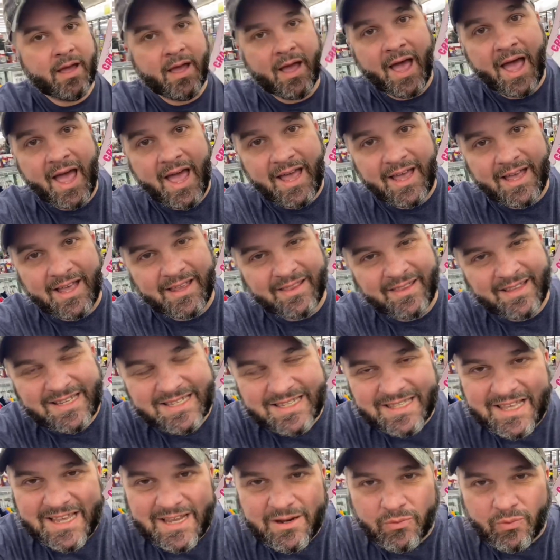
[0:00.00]
Hey, and this
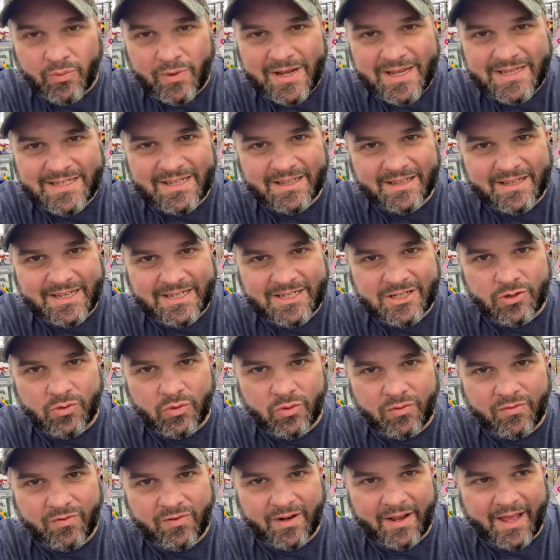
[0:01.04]
thing recently
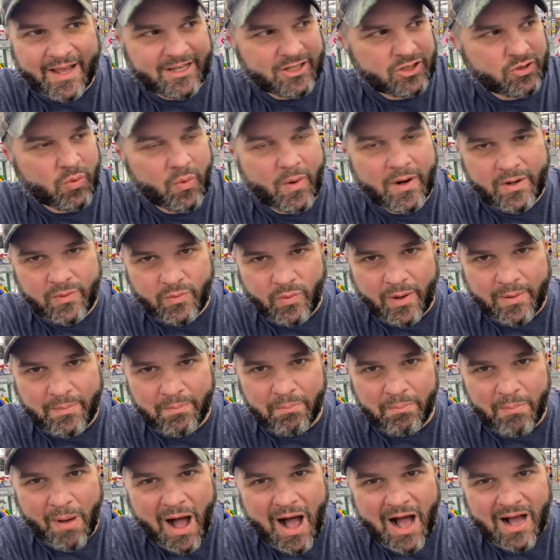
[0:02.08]
sold for like
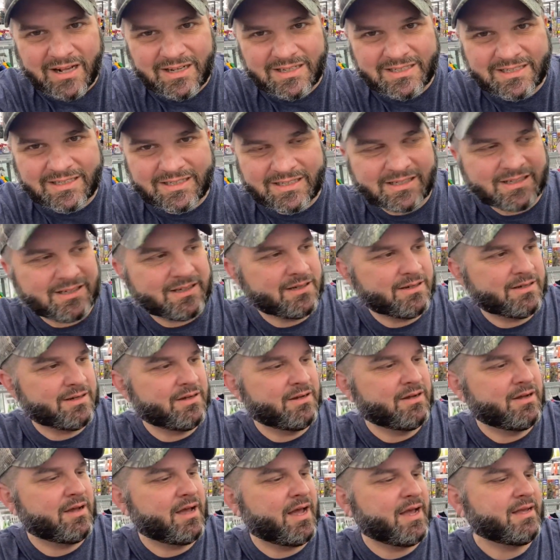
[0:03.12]
21 bucks.
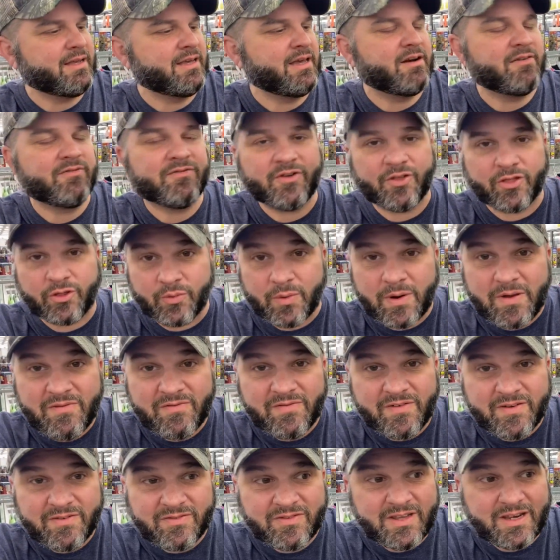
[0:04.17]
I can get it for
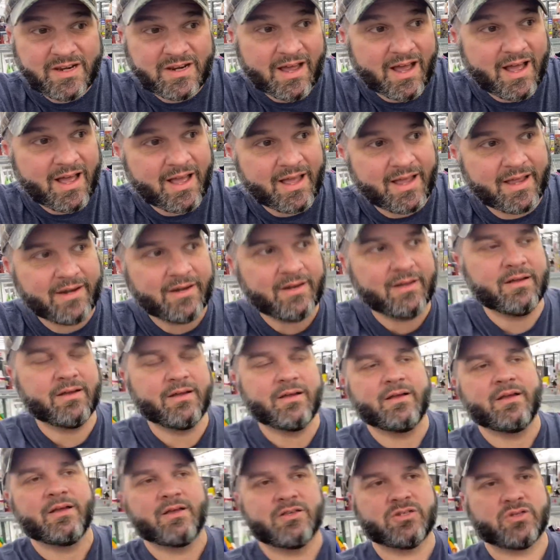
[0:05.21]

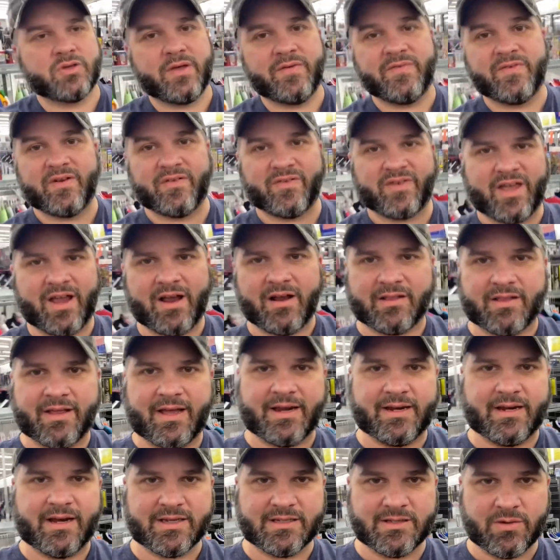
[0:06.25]
$3.59. So even if
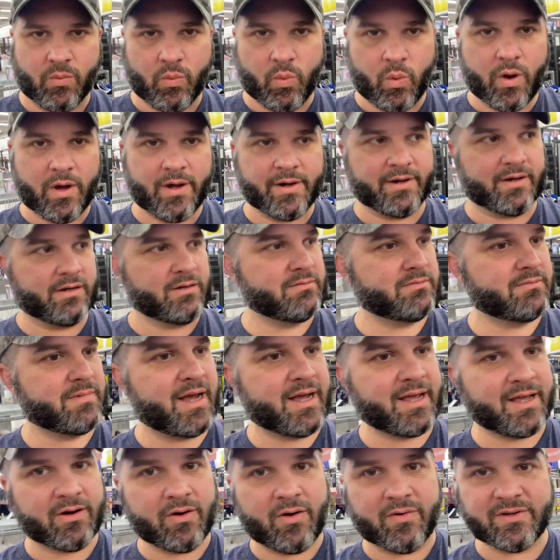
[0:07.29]
Caroline doesn't want it, I
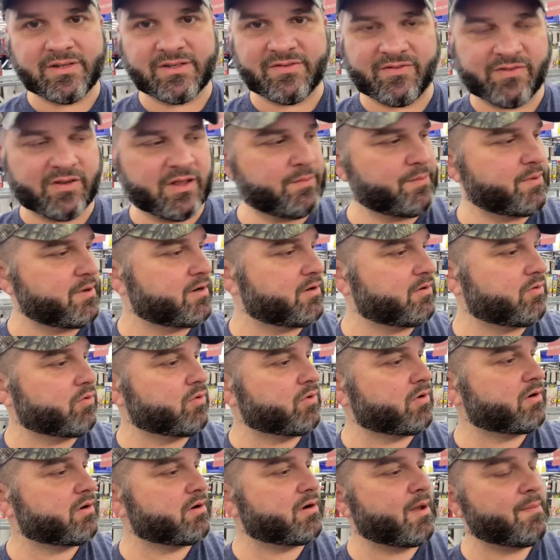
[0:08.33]
can always flip it.
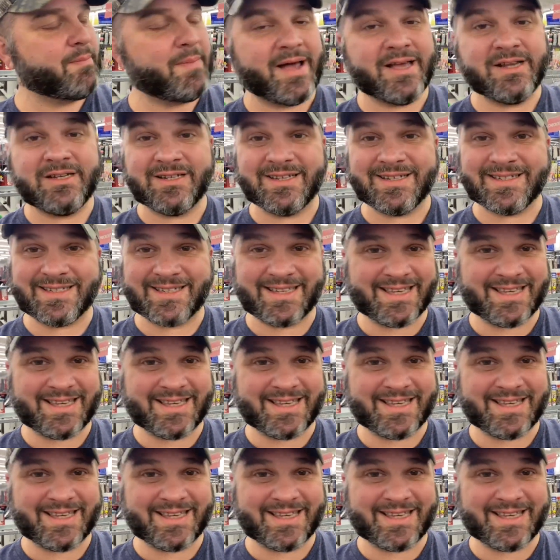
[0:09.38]
Or I might just